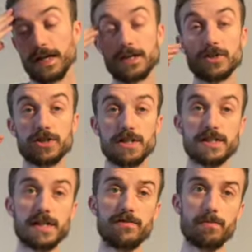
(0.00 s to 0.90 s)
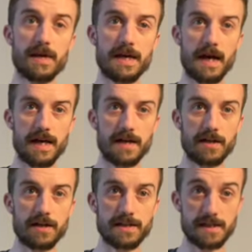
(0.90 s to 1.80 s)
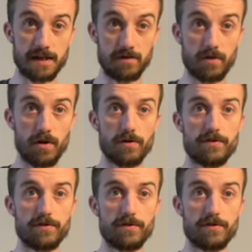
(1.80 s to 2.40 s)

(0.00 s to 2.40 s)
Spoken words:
and she's given me a discount code